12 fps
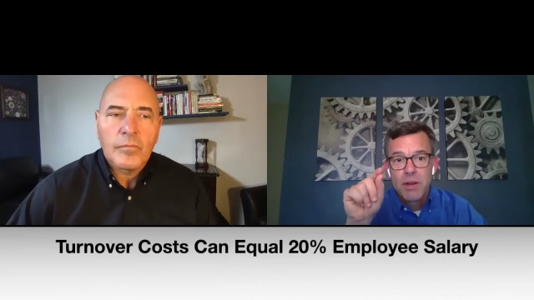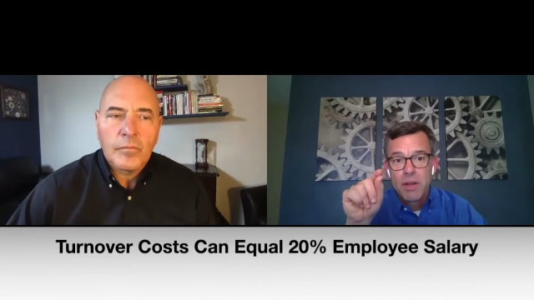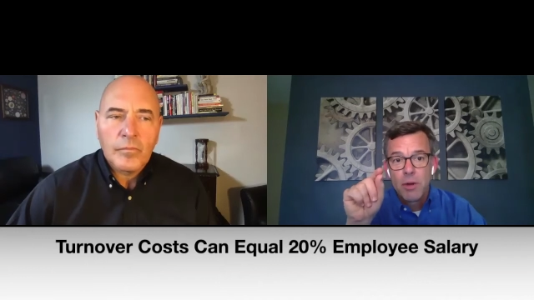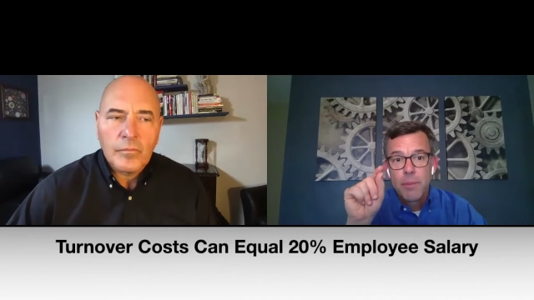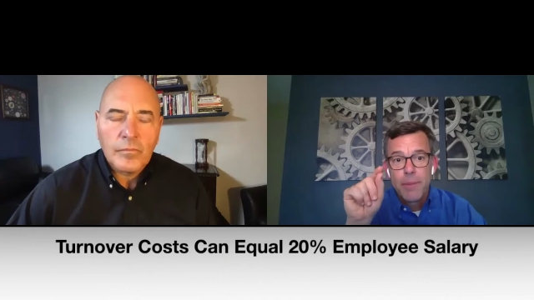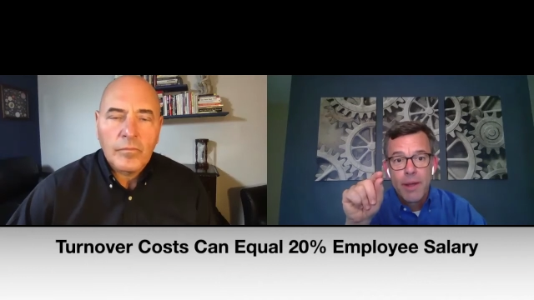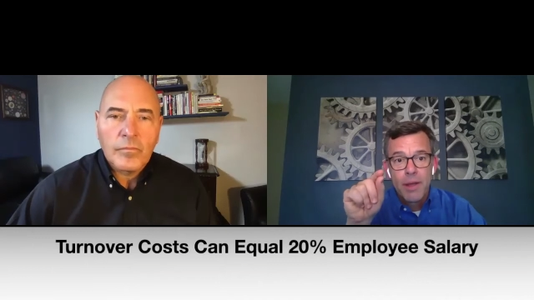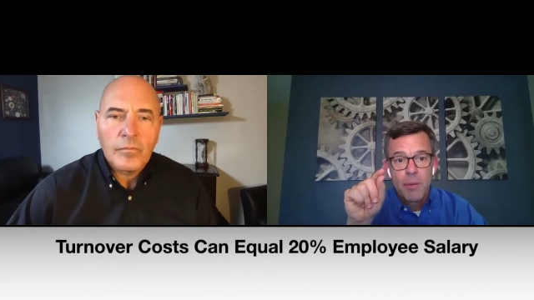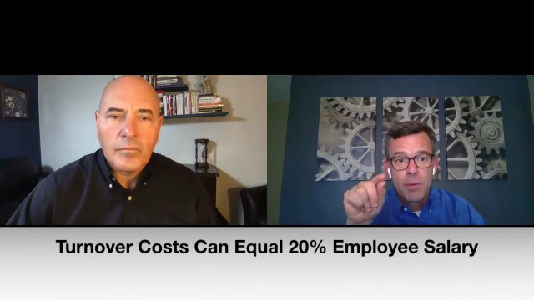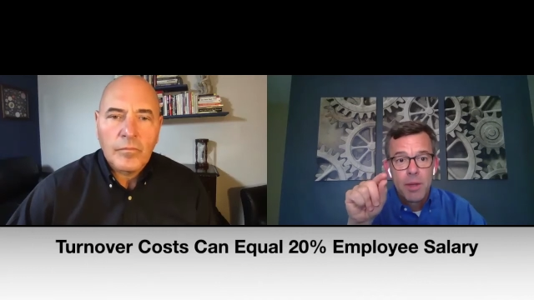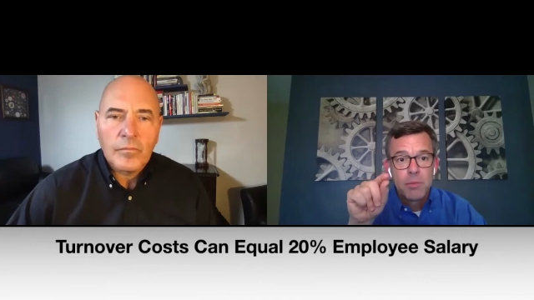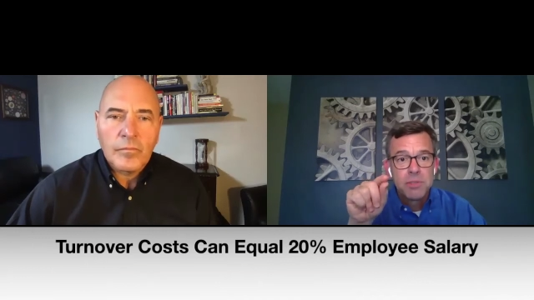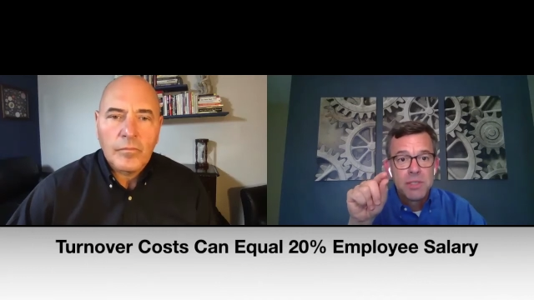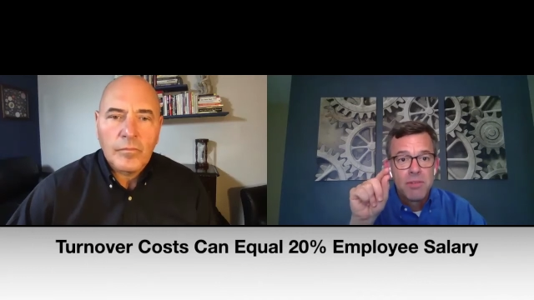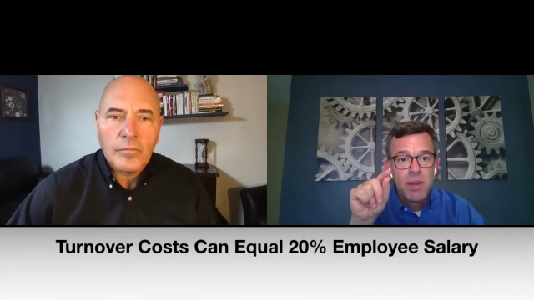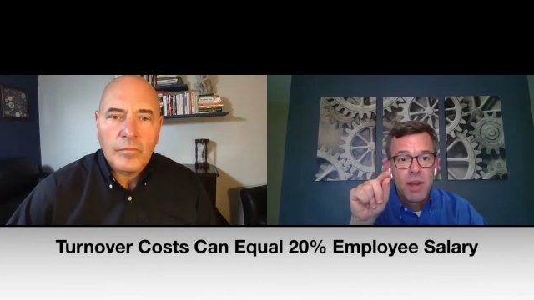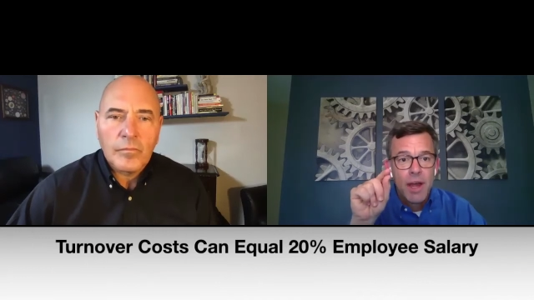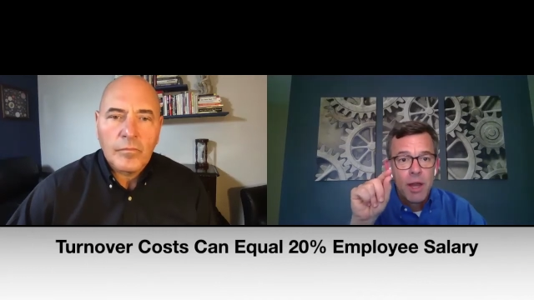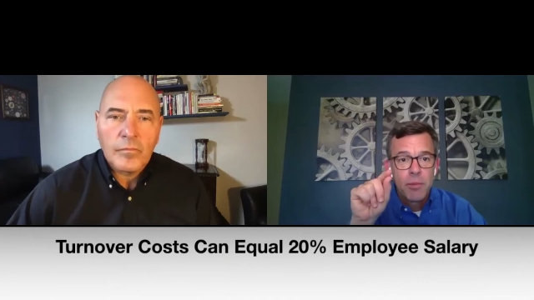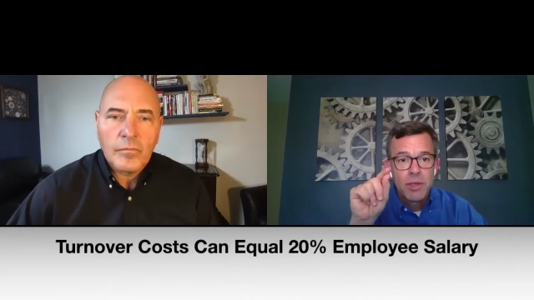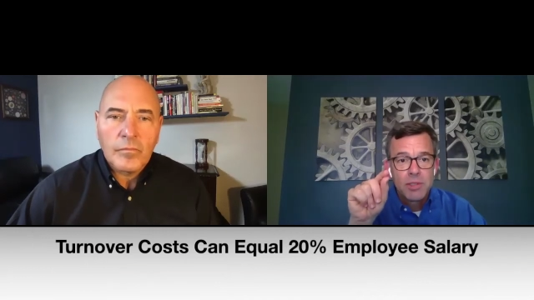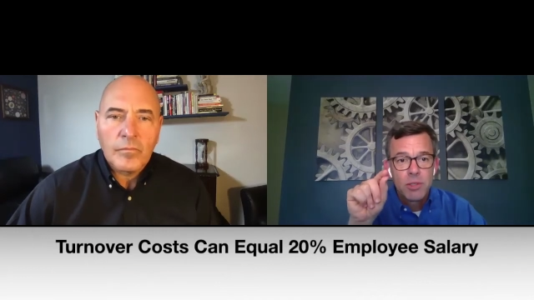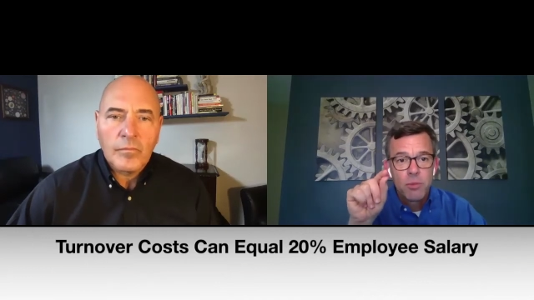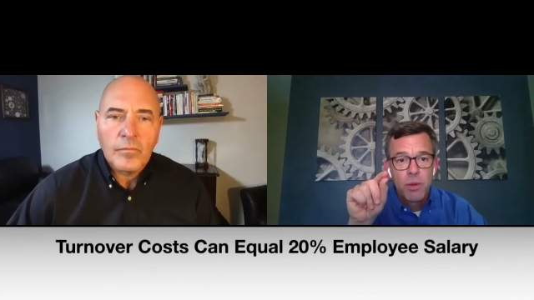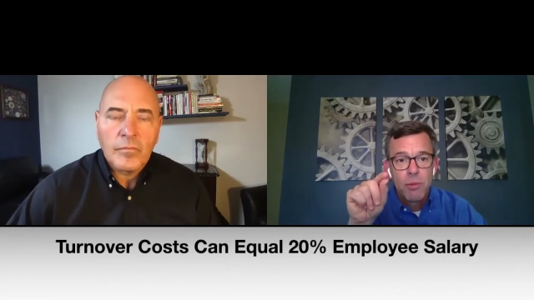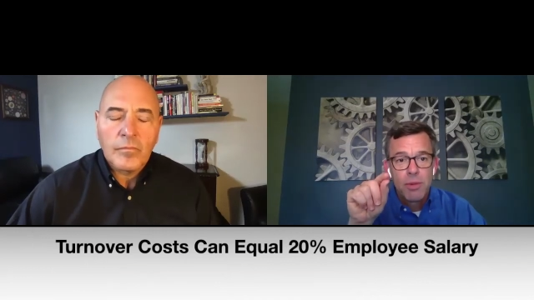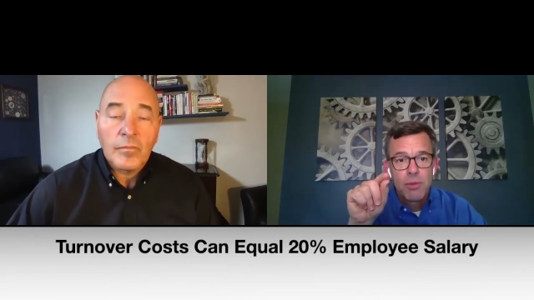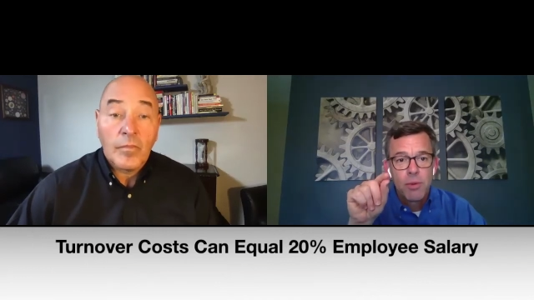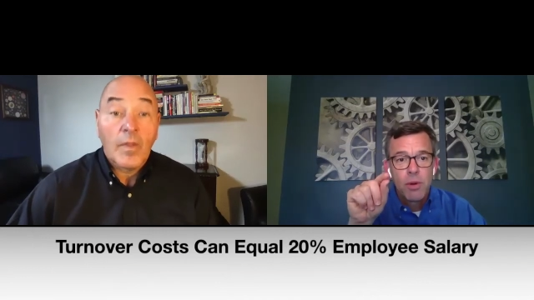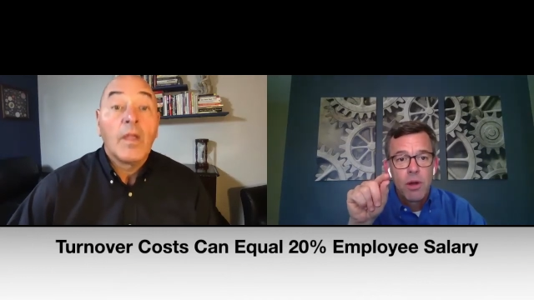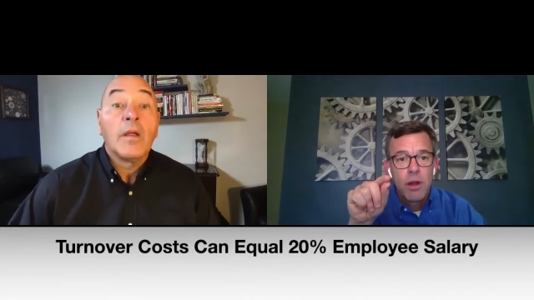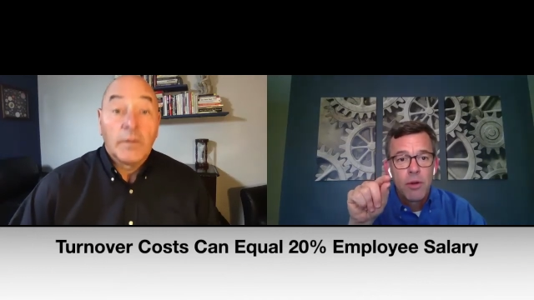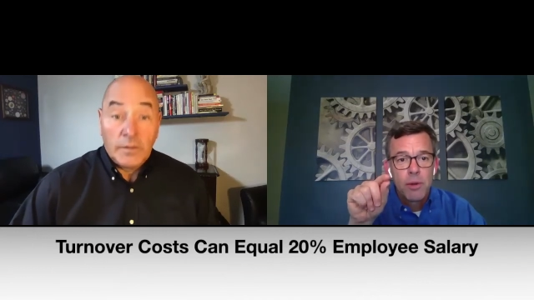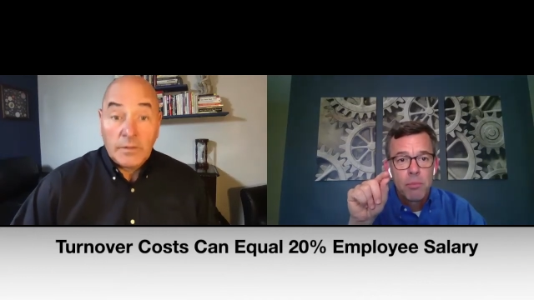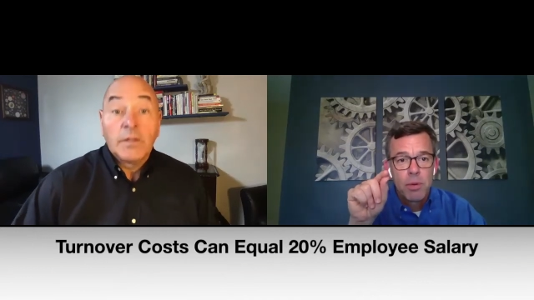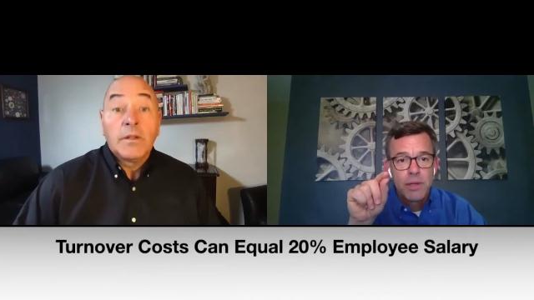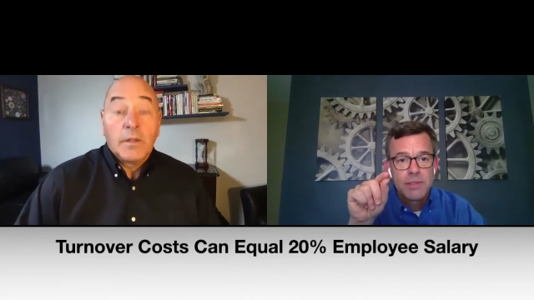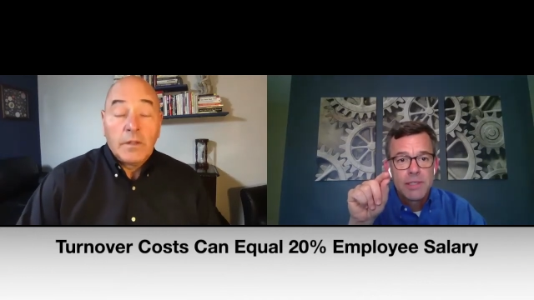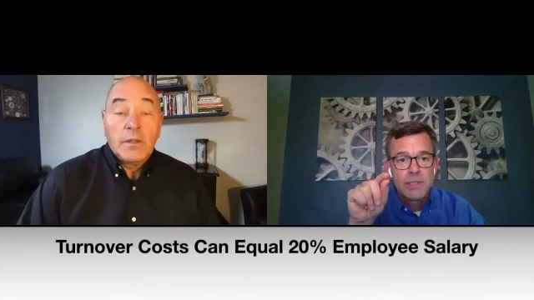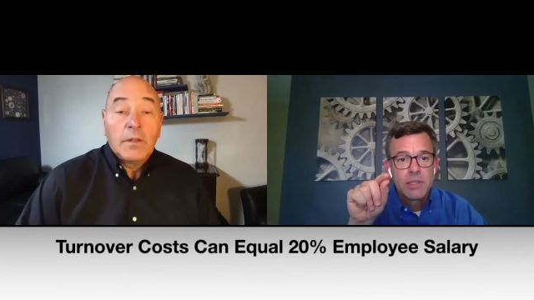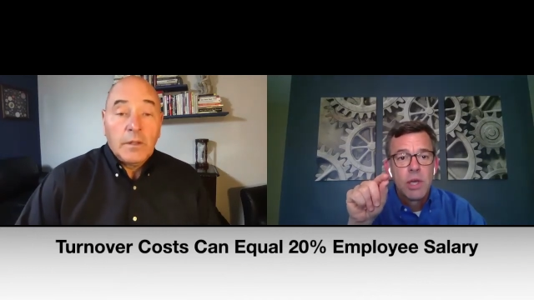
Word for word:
Speaker 1: I know in my company it was even higher because of the way we went through our hiring process.